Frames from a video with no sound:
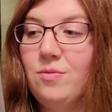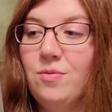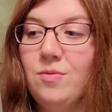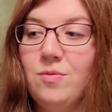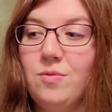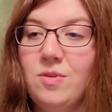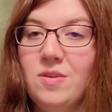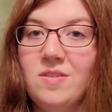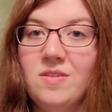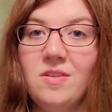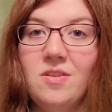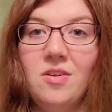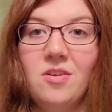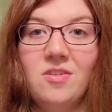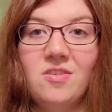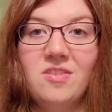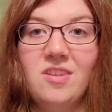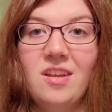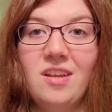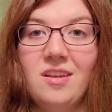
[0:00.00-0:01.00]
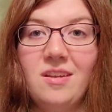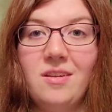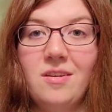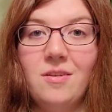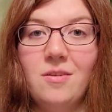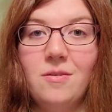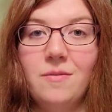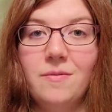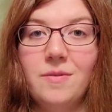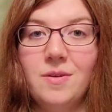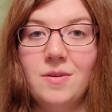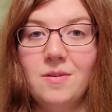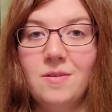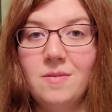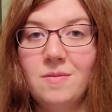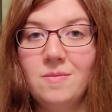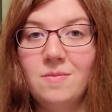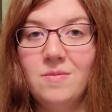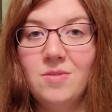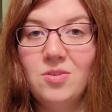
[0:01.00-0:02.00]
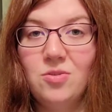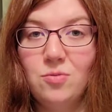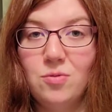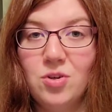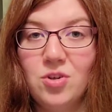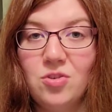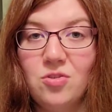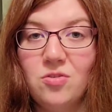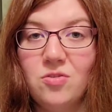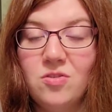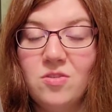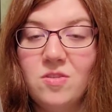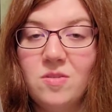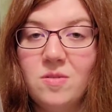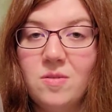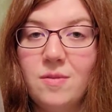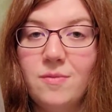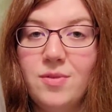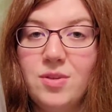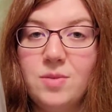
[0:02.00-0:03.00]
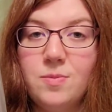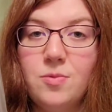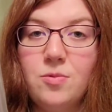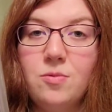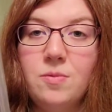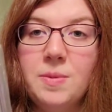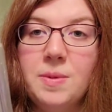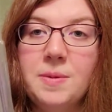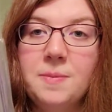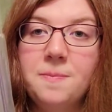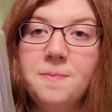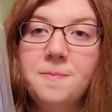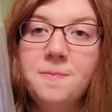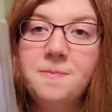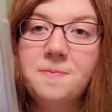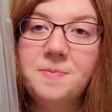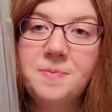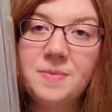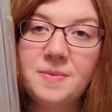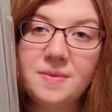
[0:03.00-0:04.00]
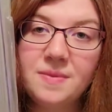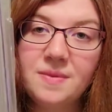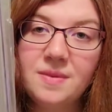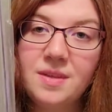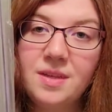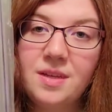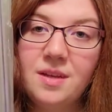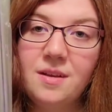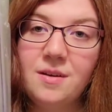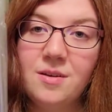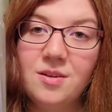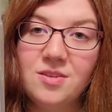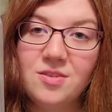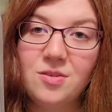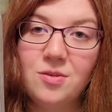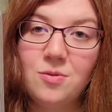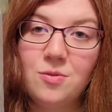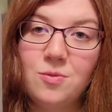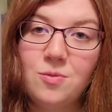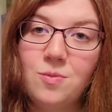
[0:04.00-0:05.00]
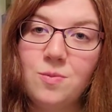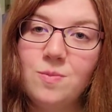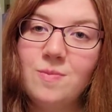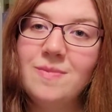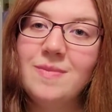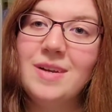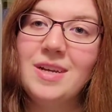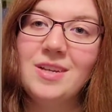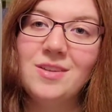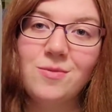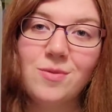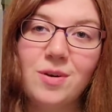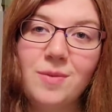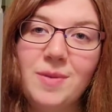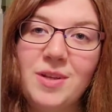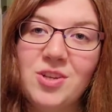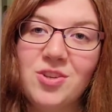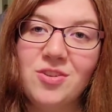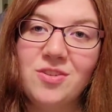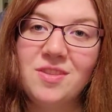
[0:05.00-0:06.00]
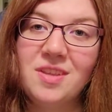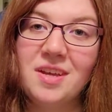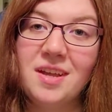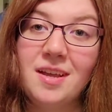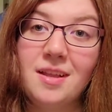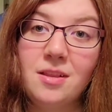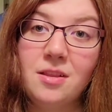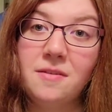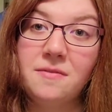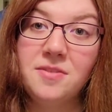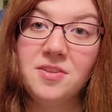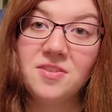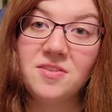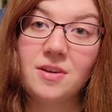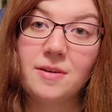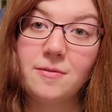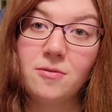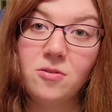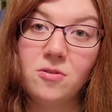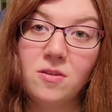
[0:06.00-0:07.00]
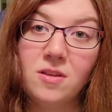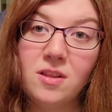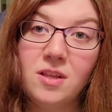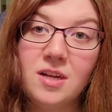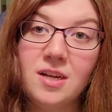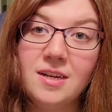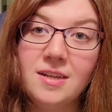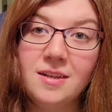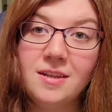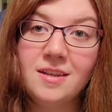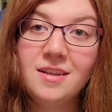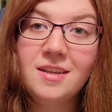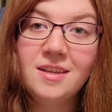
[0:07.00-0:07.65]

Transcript: who is the dark side of Sue Richards' Invisible Woman. And also, I just want to mention that I love this cover a lot.